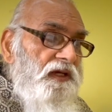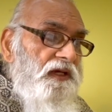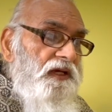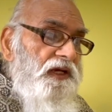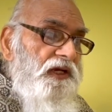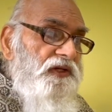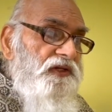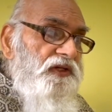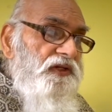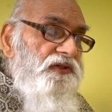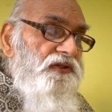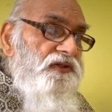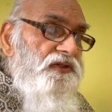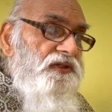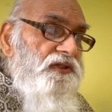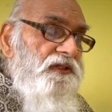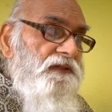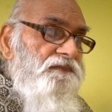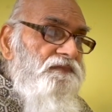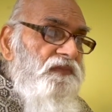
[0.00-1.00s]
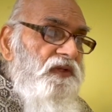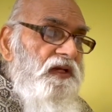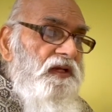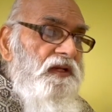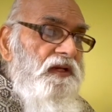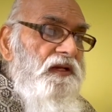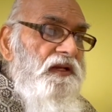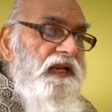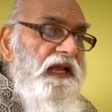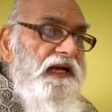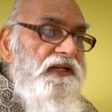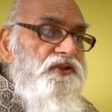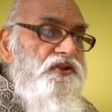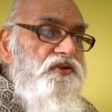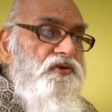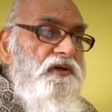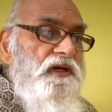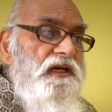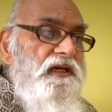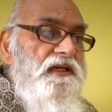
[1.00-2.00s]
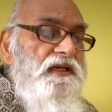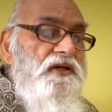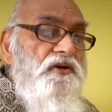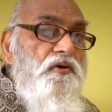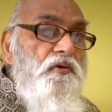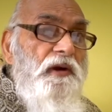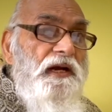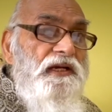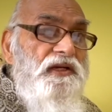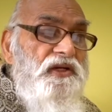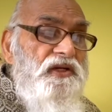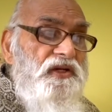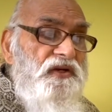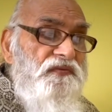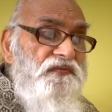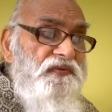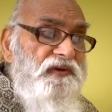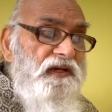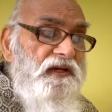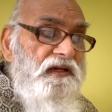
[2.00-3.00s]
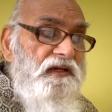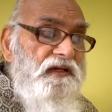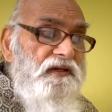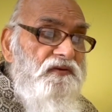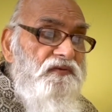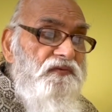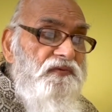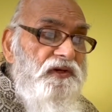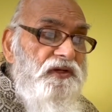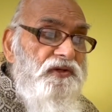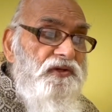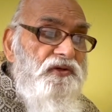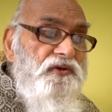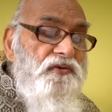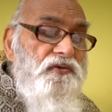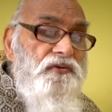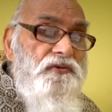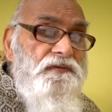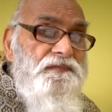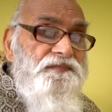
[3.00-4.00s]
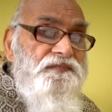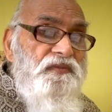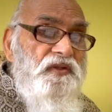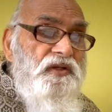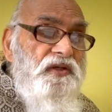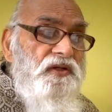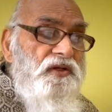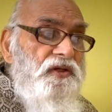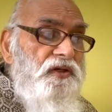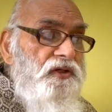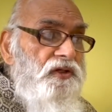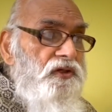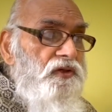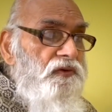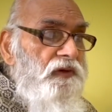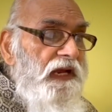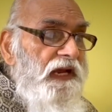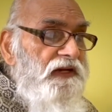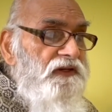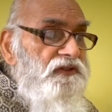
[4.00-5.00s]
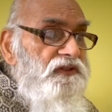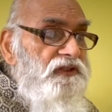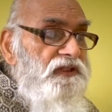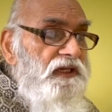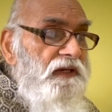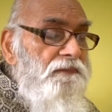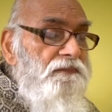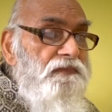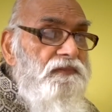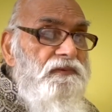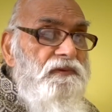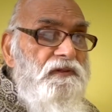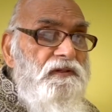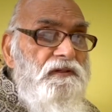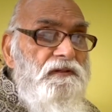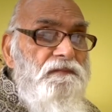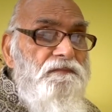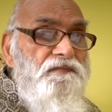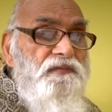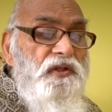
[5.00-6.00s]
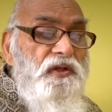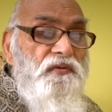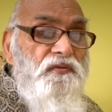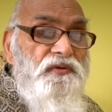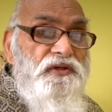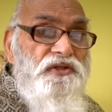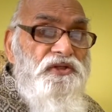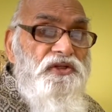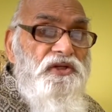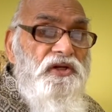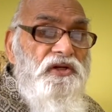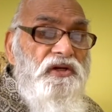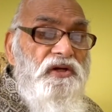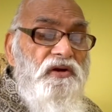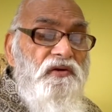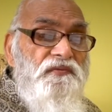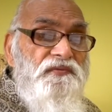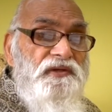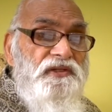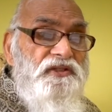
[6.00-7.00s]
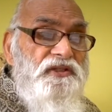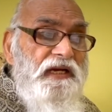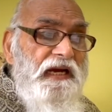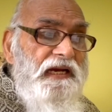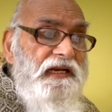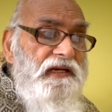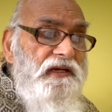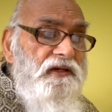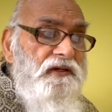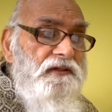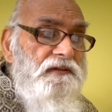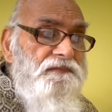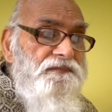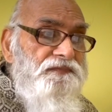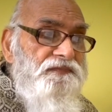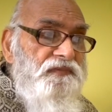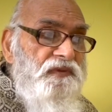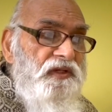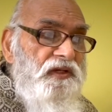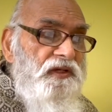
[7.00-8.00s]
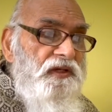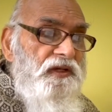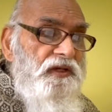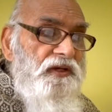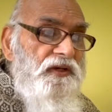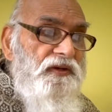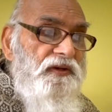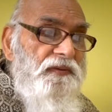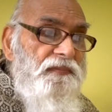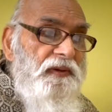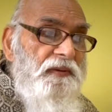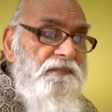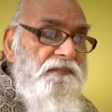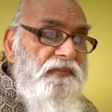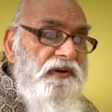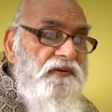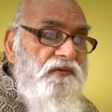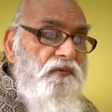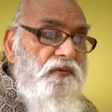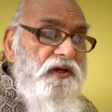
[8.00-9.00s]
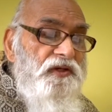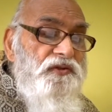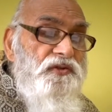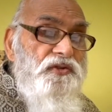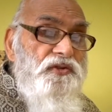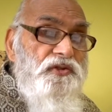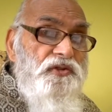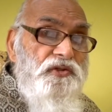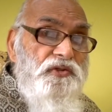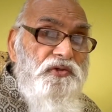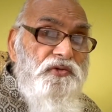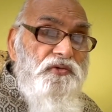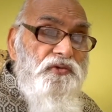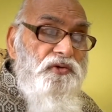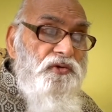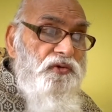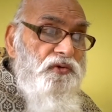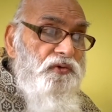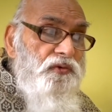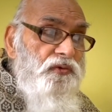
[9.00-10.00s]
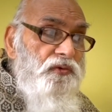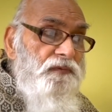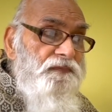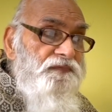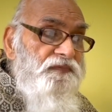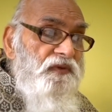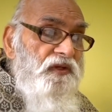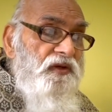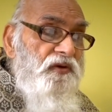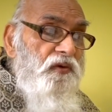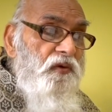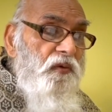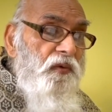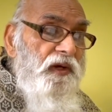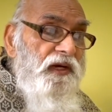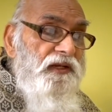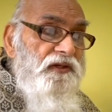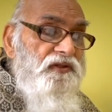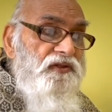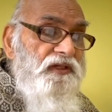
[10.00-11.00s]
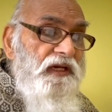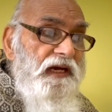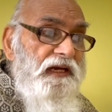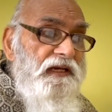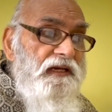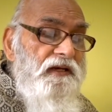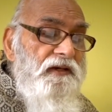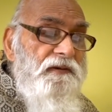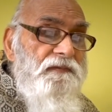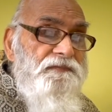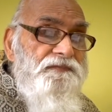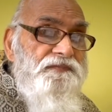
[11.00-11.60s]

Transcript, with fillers: It is naturally quite difficult for you to accept the vision of a child. Remember, once you too were a child